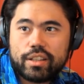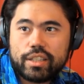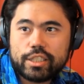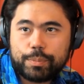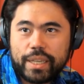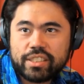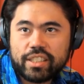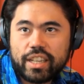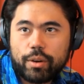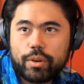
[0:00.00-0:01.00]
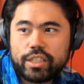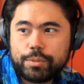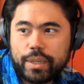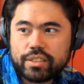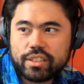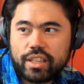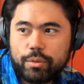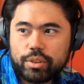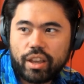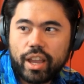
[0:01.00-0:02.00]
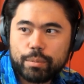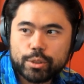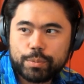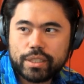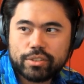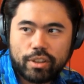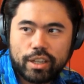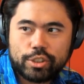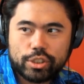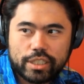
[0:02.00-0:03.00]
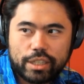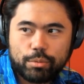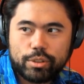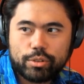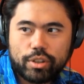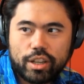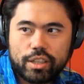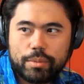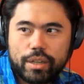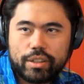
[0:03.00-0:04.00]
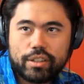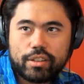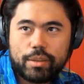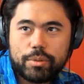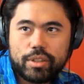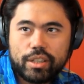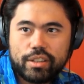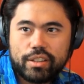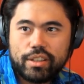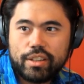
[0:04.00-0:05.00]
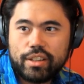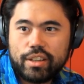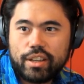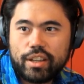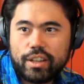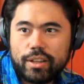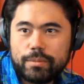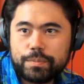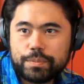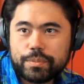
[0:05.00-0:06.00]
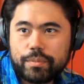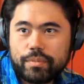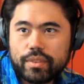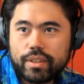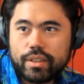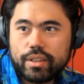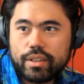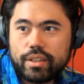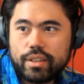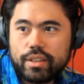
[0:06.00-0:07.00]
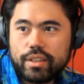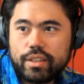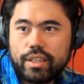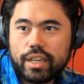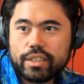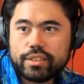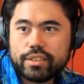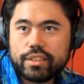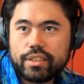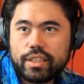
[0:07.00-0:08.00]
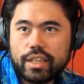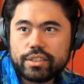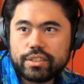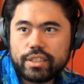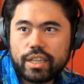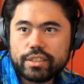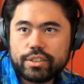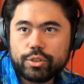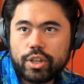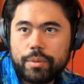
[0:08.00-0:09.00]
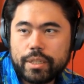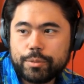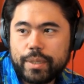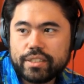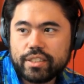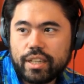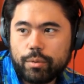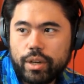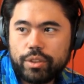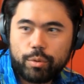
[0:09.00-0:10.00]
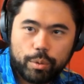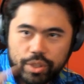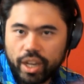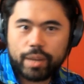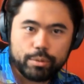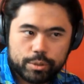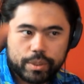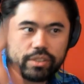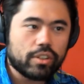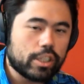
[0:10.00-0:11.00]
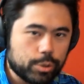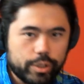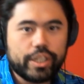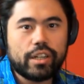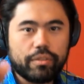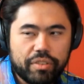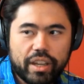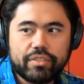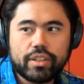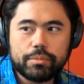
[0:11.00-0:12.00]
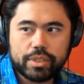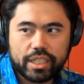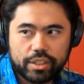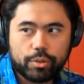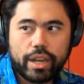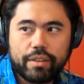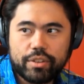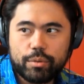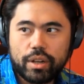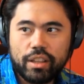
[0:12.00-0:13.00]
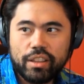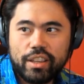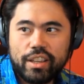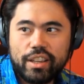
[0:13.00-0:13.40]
A Space Cadet, right? Space Cadet with the hyperspace launch. Is that the one you're talking about in the time of Nick? Um, yes. Yes, yes. You're talking about Space Cadet, right? The one with the hyperspace launch where you hit it five times to get the gravity well?